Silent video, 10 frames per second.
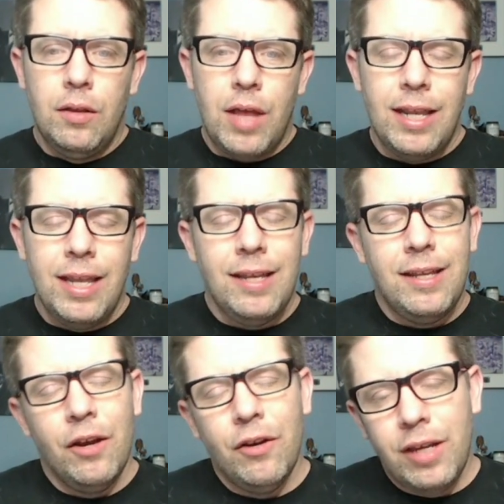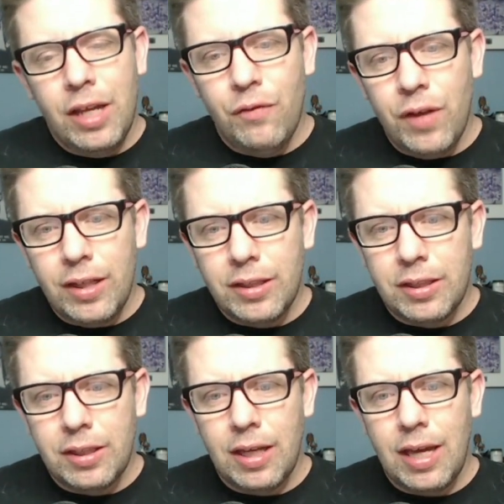Then the interior
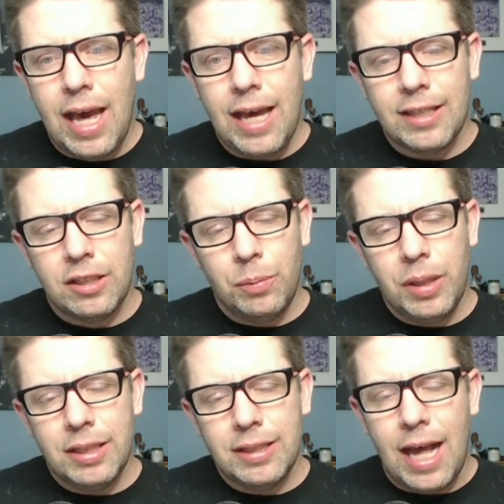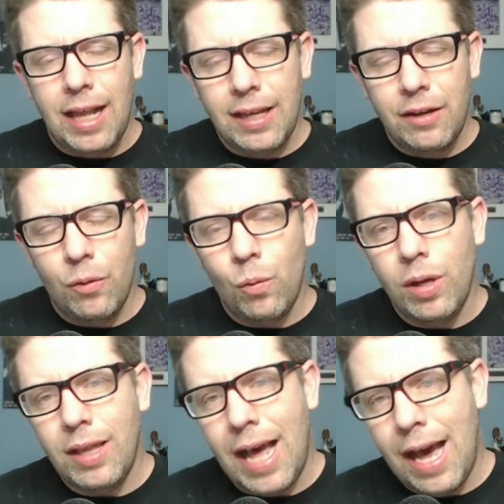defense has to be solid
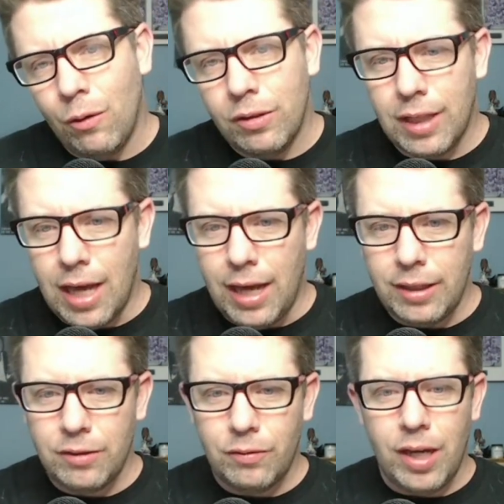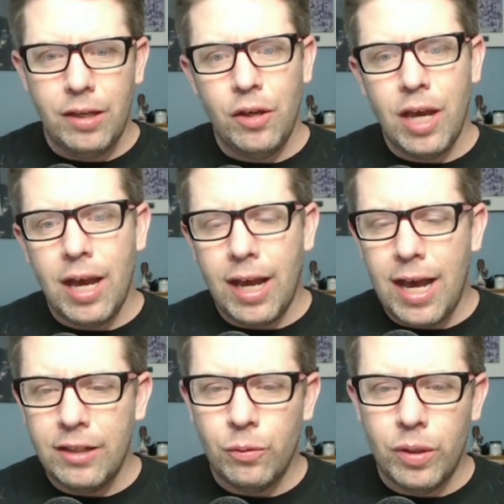without size, right? You got
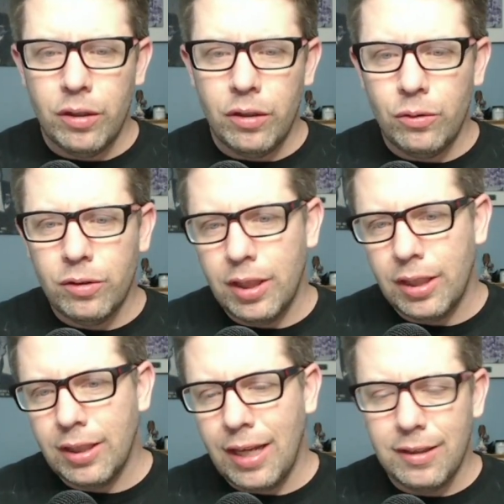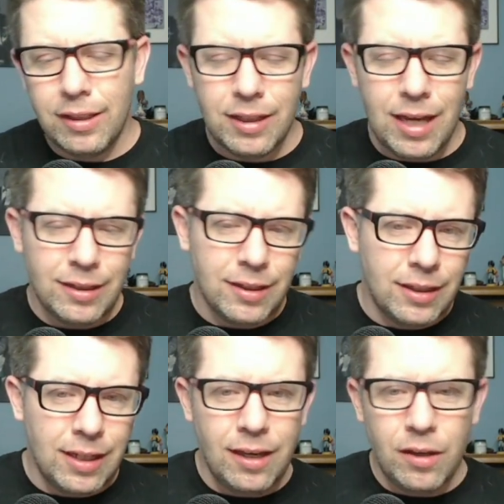God's Will, who's 6'8", 6'9",
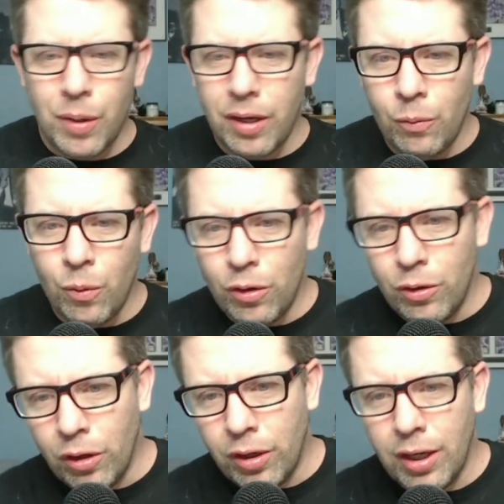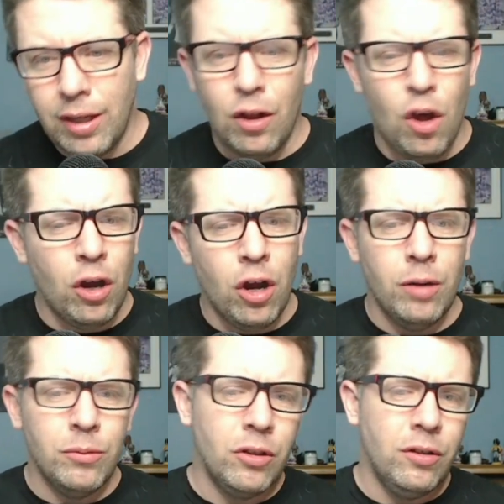6'10", depending on where you're looking at. Long
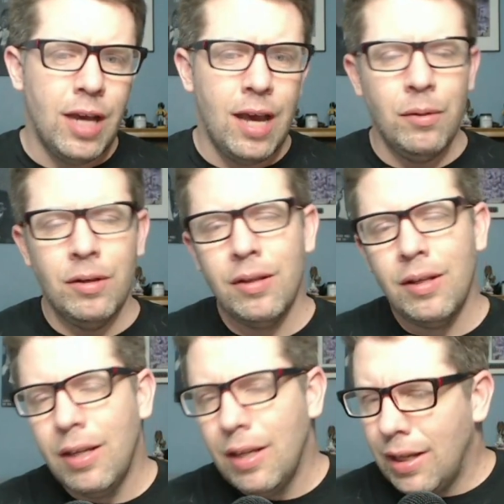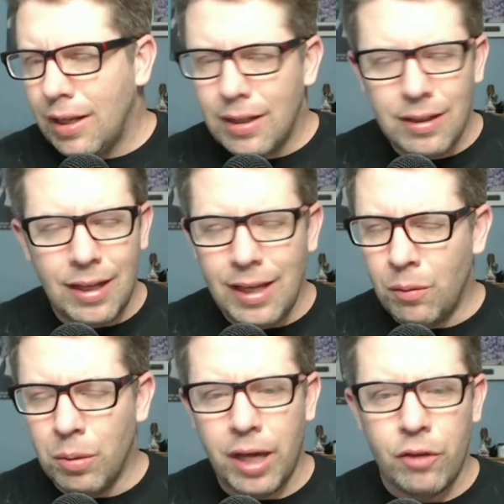arms, good timing. He
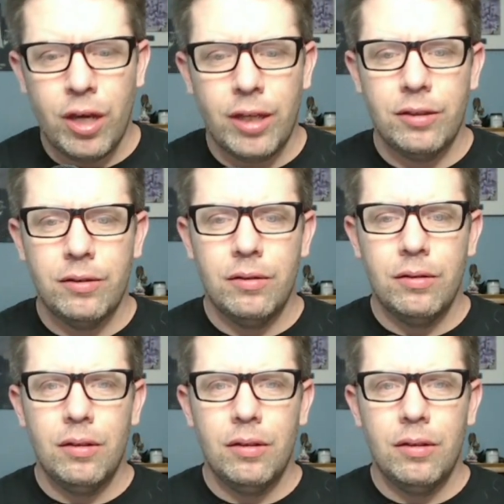can block shots.